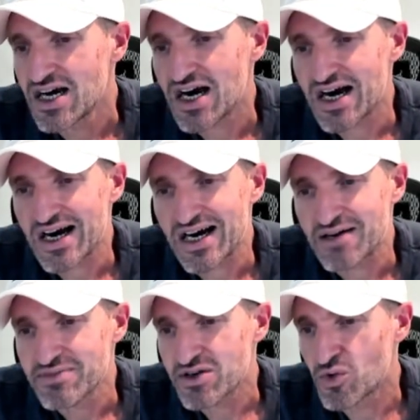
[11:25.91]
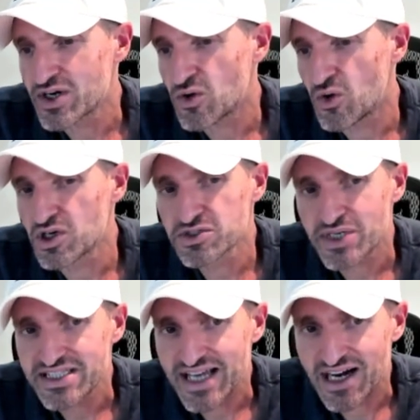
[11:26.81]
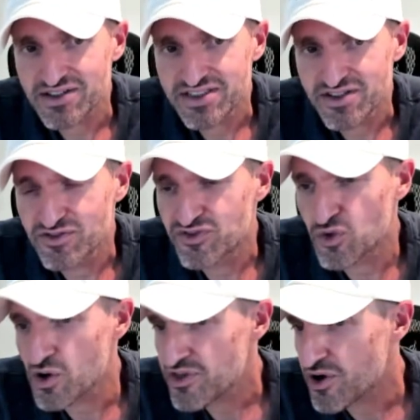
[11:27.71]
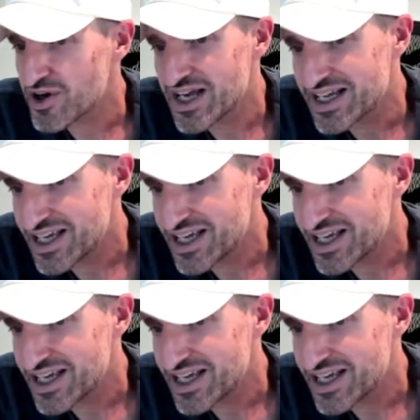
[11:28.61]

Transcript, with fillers: Um, it went all the way down to 430. I